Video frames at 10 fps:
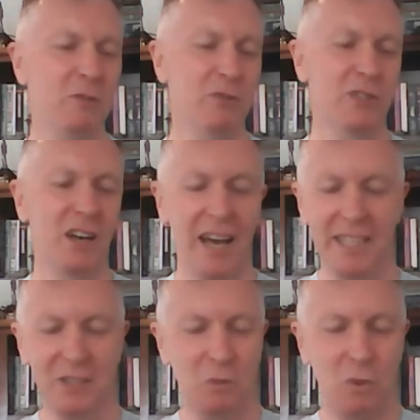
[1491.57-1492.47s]
them's for
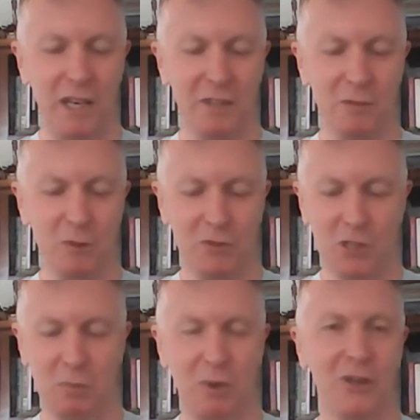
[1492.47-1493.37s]
night and one of them's for
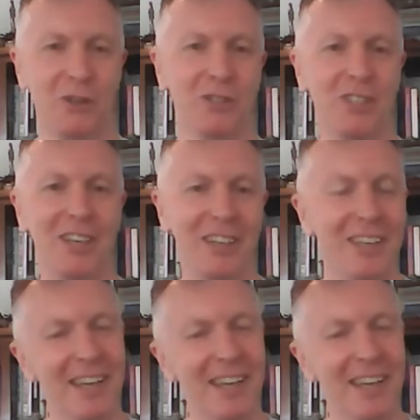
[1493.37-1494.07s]
smoke, so